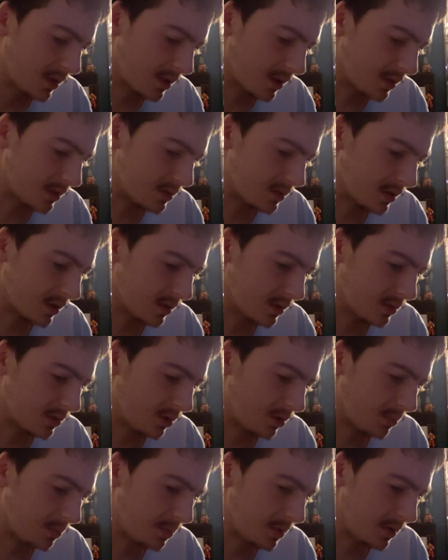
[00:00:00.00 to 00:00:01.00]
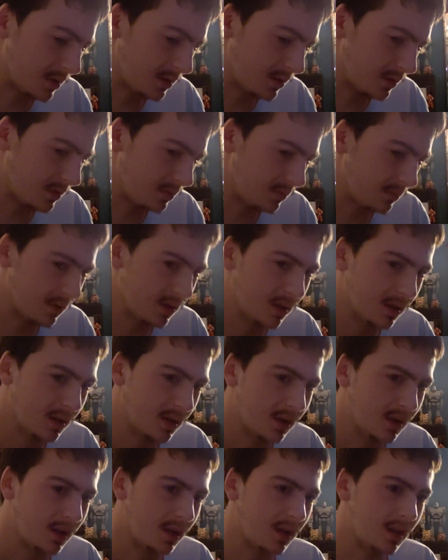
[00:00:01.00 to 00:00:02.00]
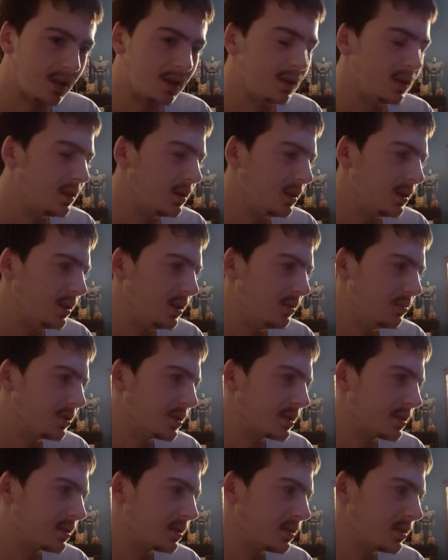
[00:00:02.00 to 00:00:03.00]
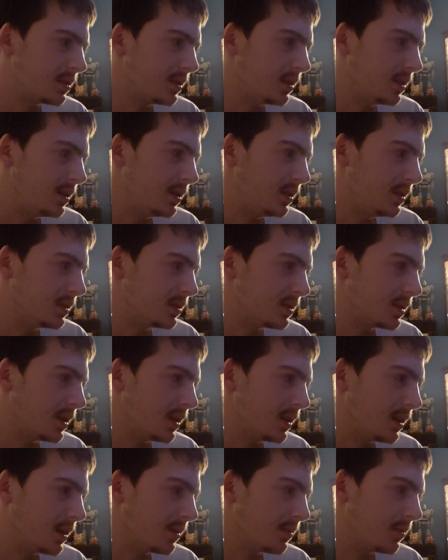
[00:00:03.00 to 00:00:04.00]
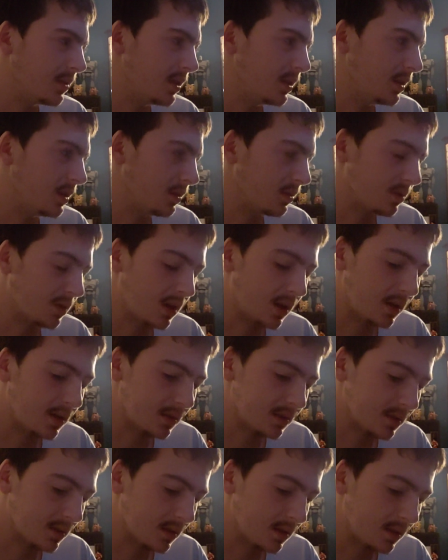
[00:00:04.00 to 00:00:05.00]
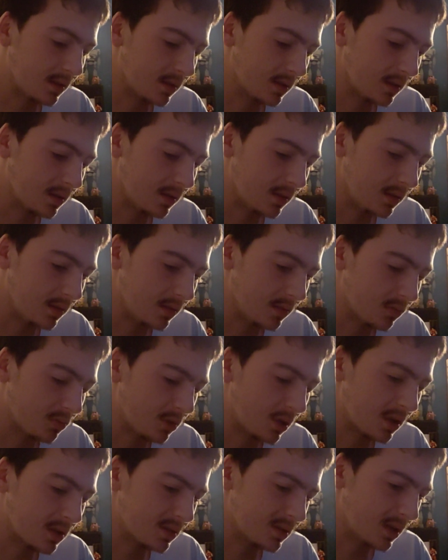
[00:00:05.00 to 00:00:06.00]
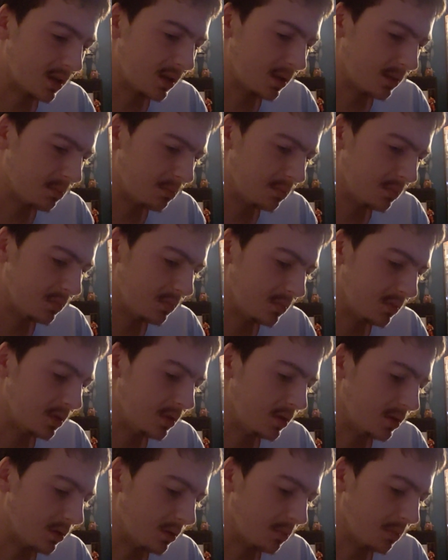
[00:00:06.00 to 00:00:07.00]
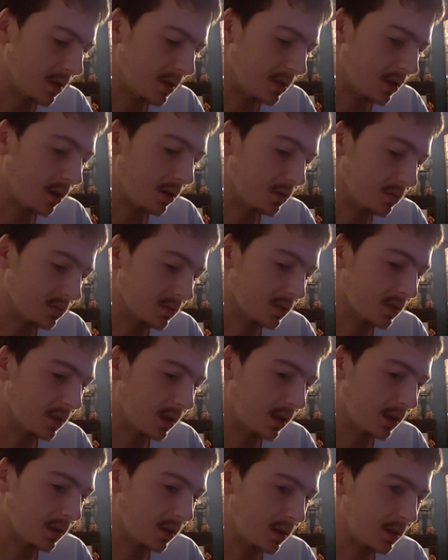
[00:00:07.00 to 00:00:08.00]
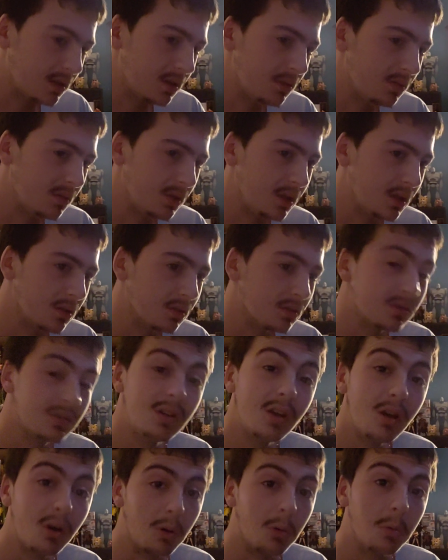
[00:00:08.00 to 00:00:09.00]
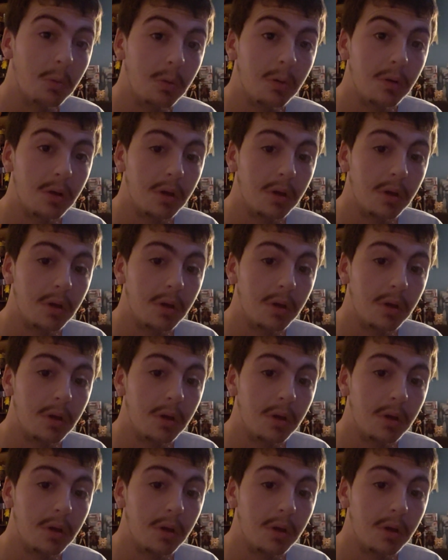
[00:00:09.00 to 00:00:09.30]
got stuck in the tar pit, and and he was and he's saying, you know, Guy's like, Grug's like, you know, my daughter's a lot like you, and he goes, no,